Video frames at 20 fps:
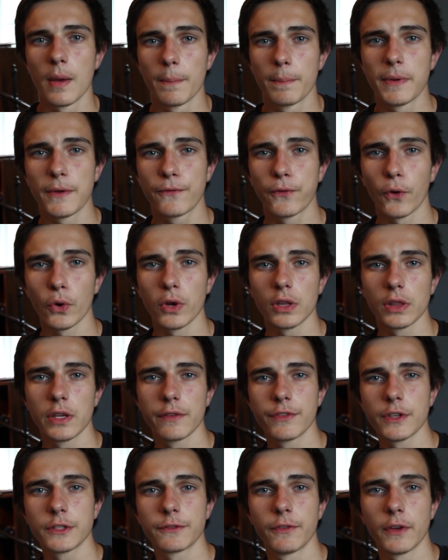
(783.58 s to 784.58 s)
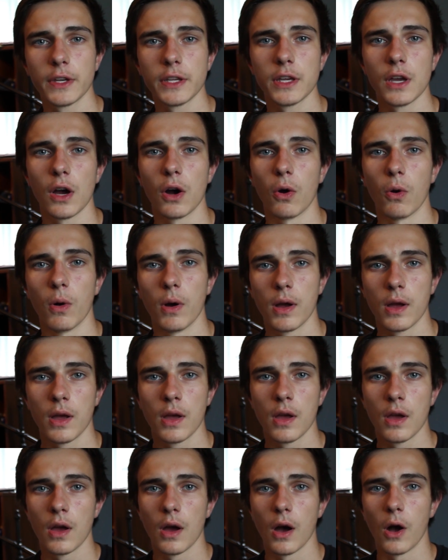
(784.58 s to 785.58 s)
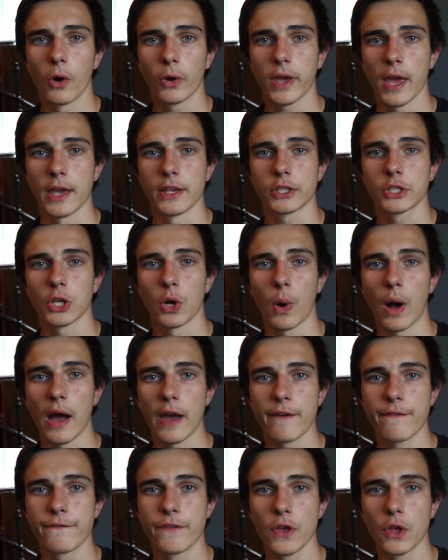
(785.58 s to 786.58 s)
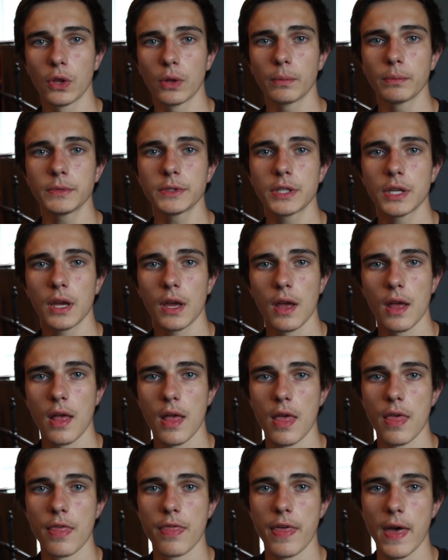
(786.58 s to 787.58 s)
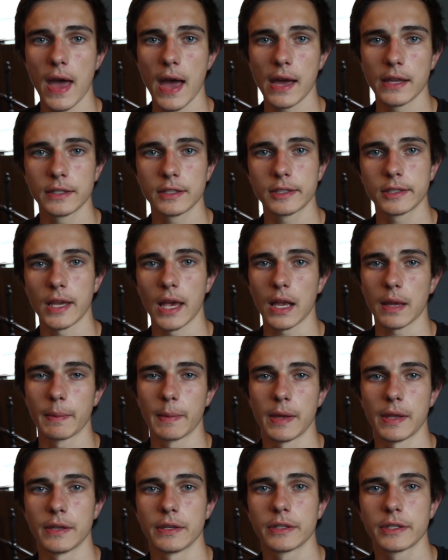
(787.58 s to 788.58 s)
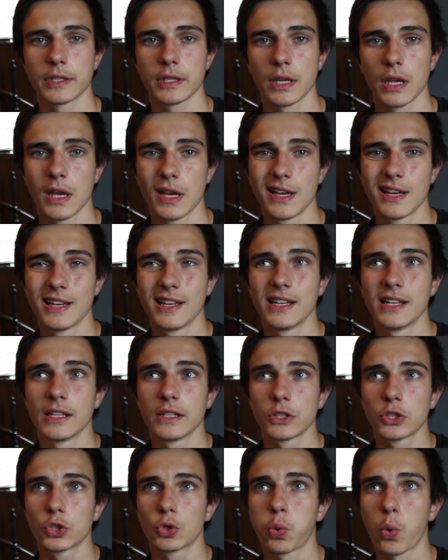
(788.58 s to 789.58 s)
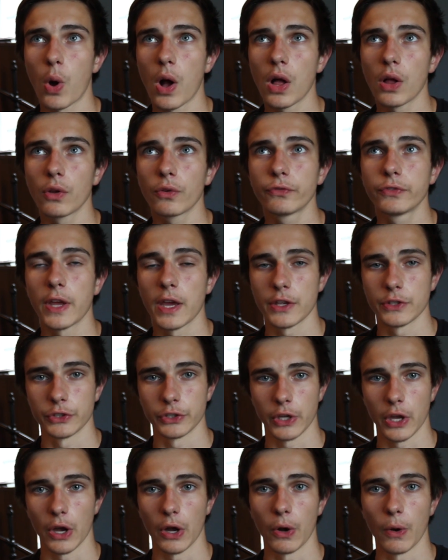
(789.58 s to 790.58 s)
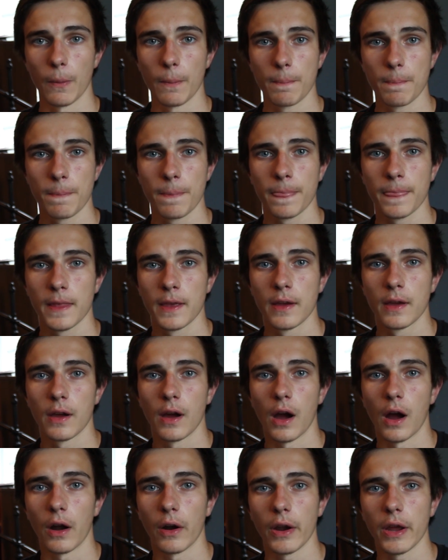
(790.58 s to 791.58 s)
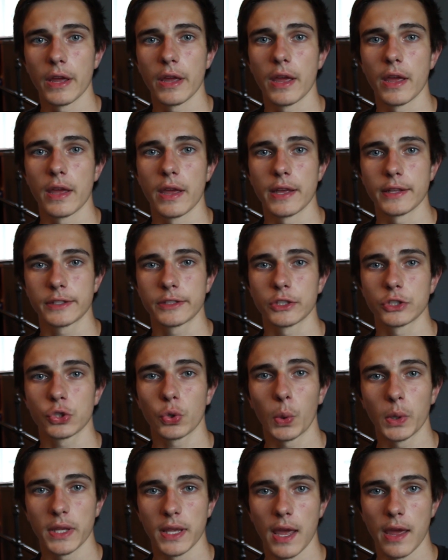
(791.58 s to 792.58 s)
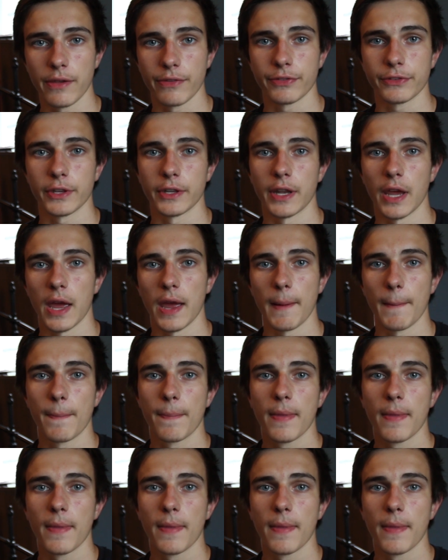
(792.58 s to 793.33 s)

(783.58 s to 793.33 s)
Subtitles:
Before you leave this video, okay, so I filmed that segment 12 days ago. All right, it's the 28th today.